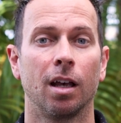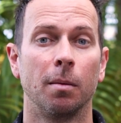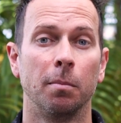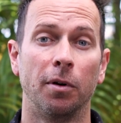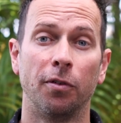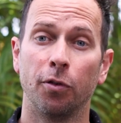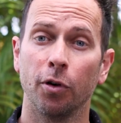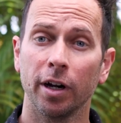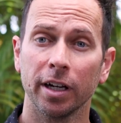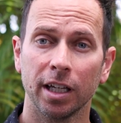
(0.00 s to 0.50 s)

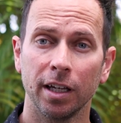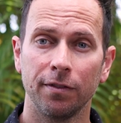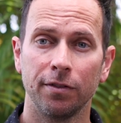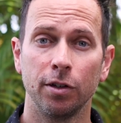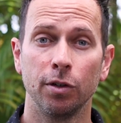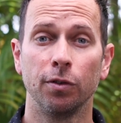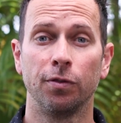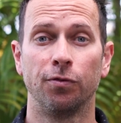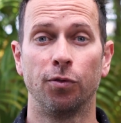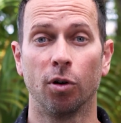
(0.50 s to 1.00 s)
Before I give
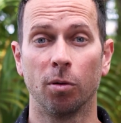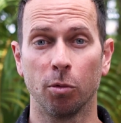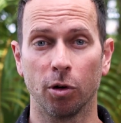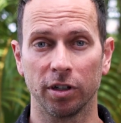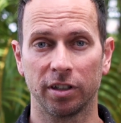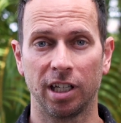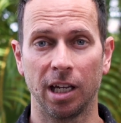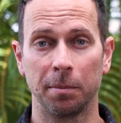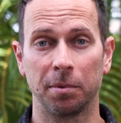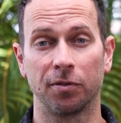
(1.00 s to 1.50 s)
you 4 more
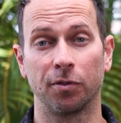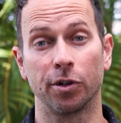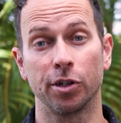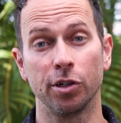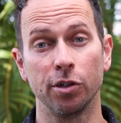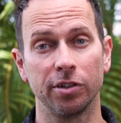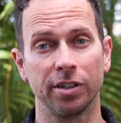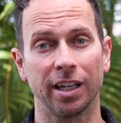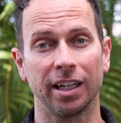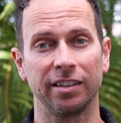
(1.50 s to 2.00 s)
tips for
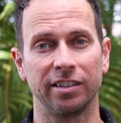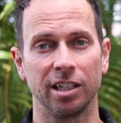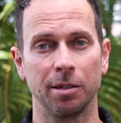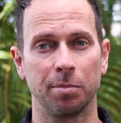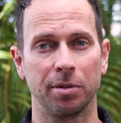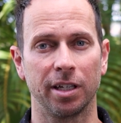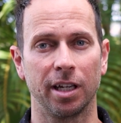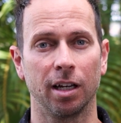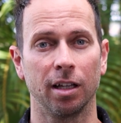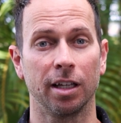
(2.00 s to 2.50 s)
using a
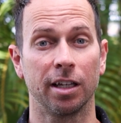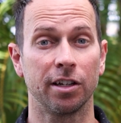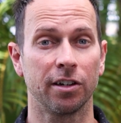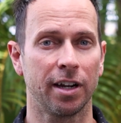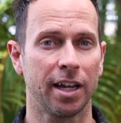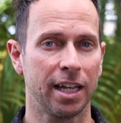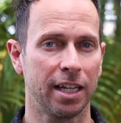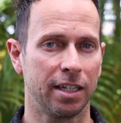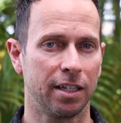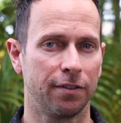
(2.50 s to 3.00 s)
CPL in your
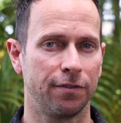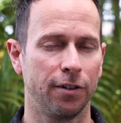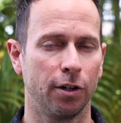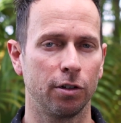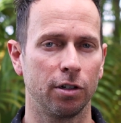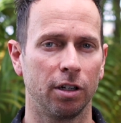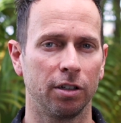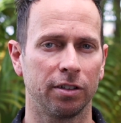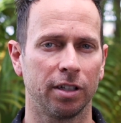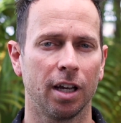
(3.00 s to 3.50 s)
A&D
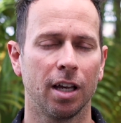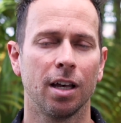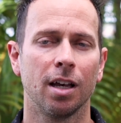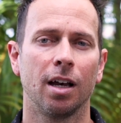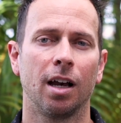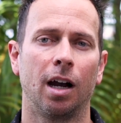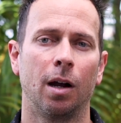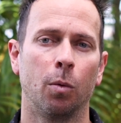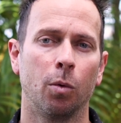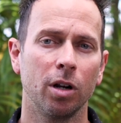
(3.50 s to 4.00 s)
photos,
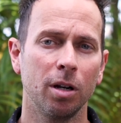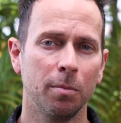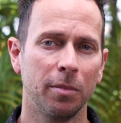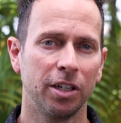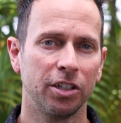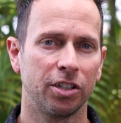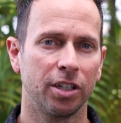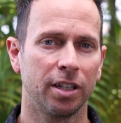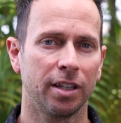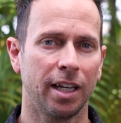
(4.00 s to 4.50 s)
I want to
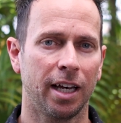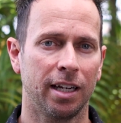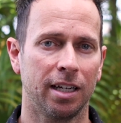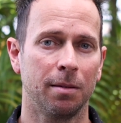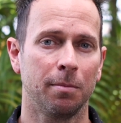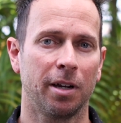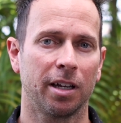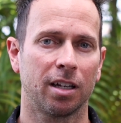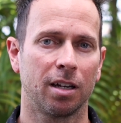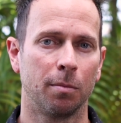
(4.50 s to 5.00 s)
mention that
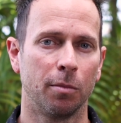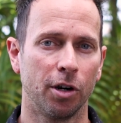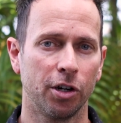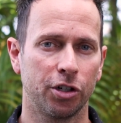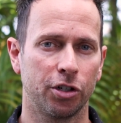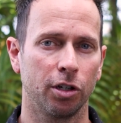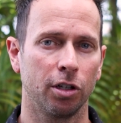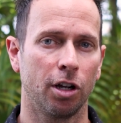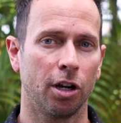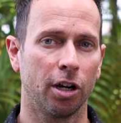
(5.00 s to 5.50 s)
in my commercial